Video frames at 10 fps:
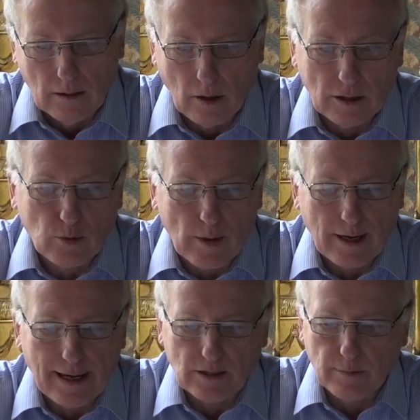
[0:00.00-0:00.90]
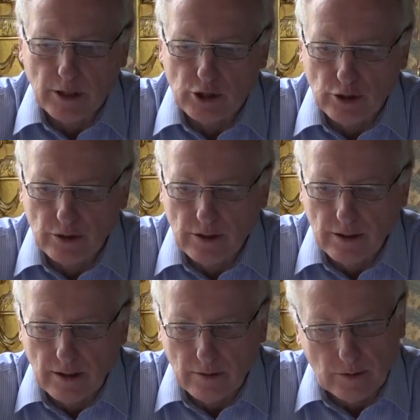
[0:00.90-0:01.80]
Lawrence won an exhibition,
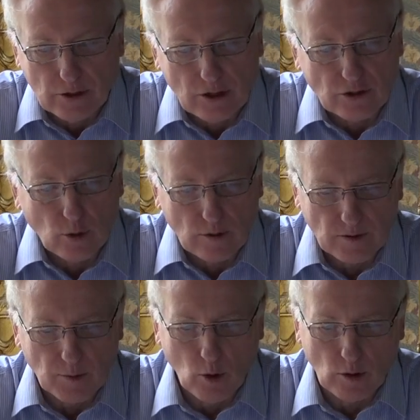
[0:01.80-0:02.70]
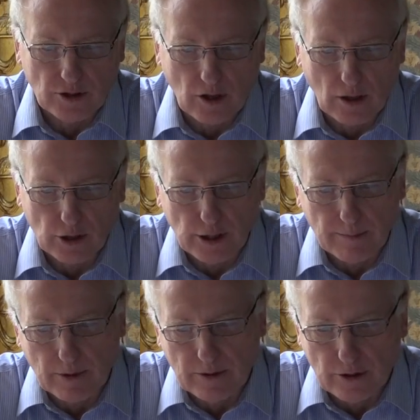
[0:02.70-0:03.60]
which is a sort of small
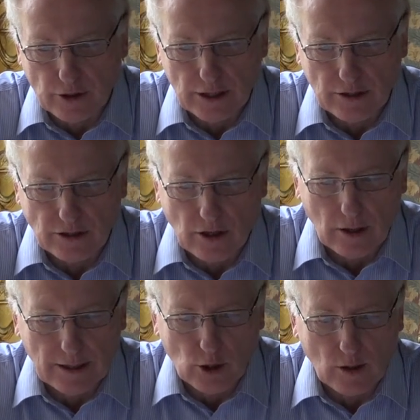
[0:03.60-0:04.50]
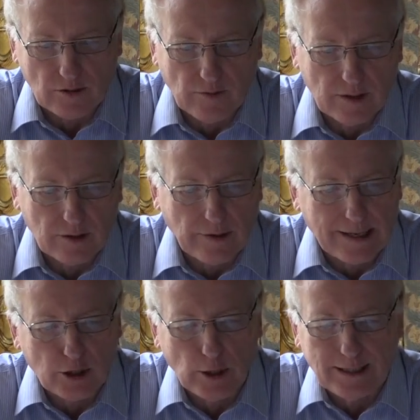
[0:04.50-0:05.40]
scholarship, to Jesus College, Oxford,
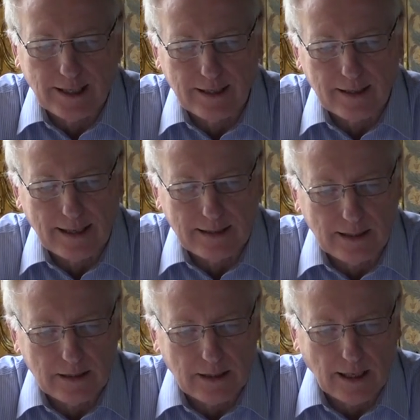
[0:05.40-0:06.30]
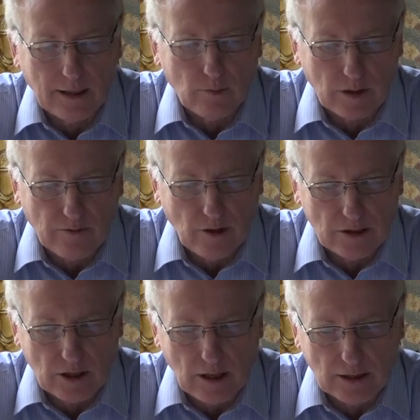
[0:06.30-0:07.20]
graduating in 1910 with
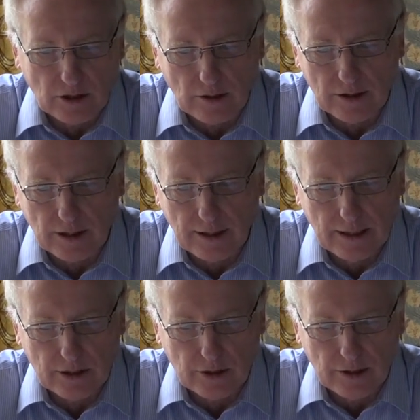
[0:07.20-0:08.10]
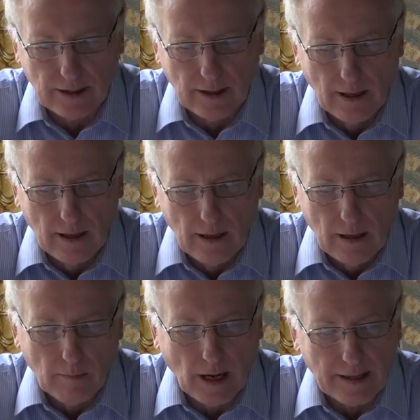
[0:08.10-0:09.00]
first-class honours in history.
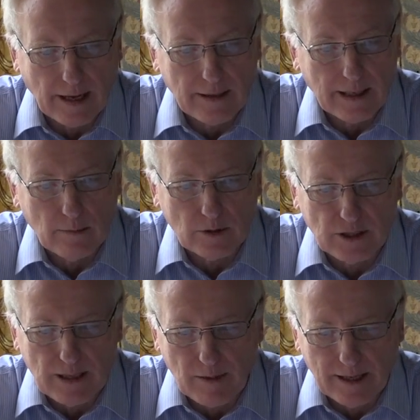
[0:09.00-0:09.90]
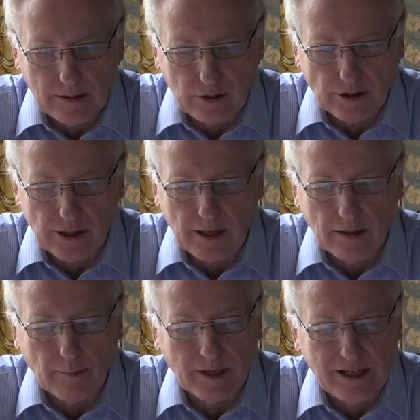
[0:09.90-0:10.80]
By then he was deeply interested
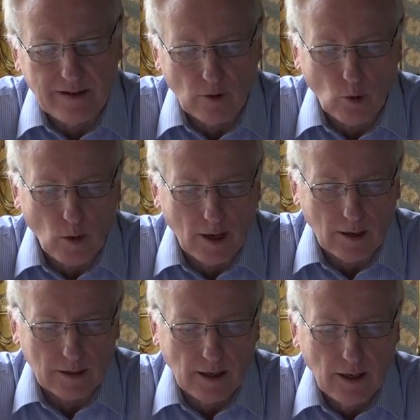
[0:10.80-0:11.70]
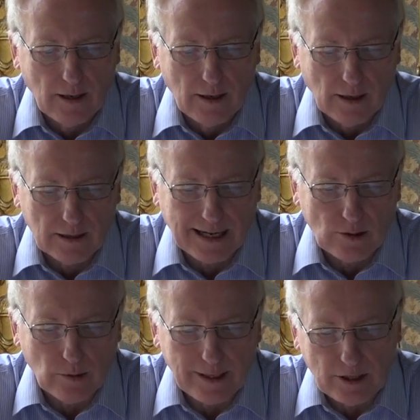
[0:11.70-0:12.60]
in the medieval world and
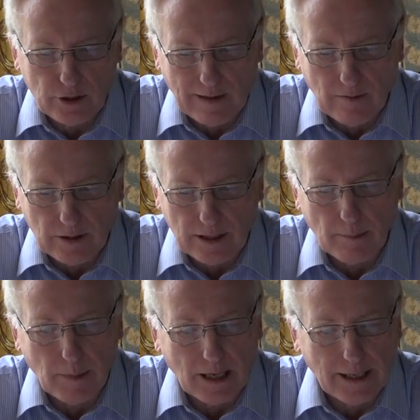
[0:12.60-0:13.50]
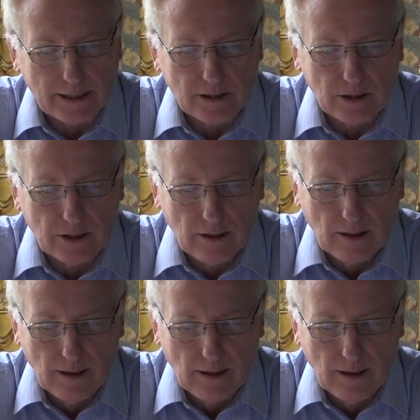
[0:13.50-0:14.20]
had already travelled in the Middle East.